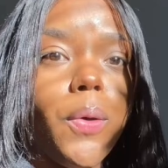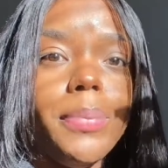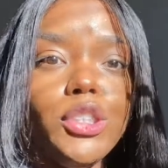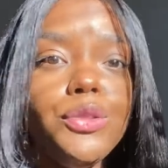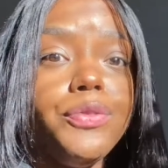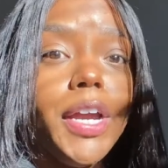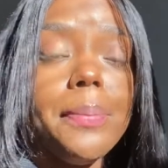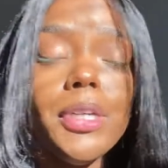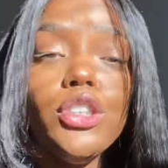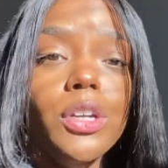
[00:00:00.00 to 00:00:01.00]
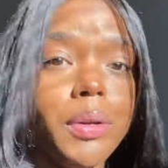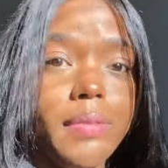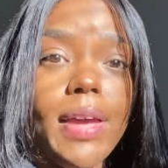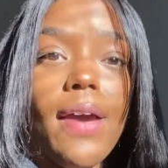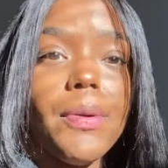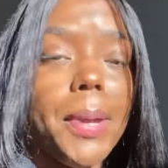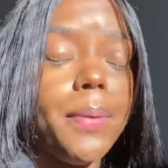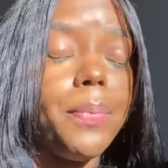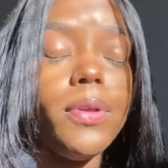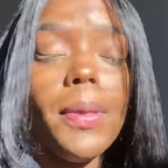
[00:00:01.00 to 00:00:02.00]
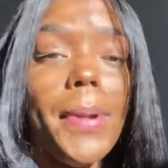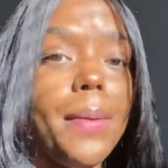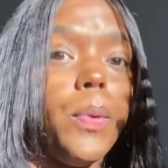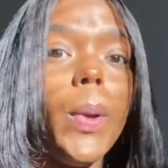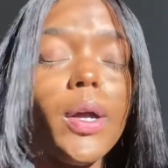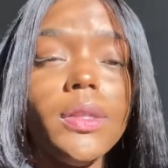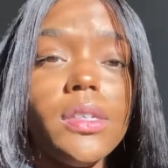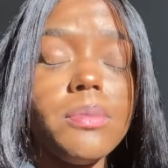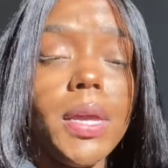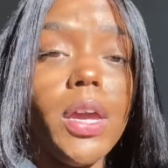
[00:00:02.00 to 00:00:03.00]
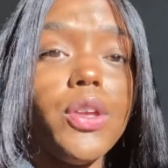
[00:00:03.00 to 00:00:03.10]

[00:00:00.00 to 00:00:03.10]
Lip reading: but you very much don't even have the paperwork on this man.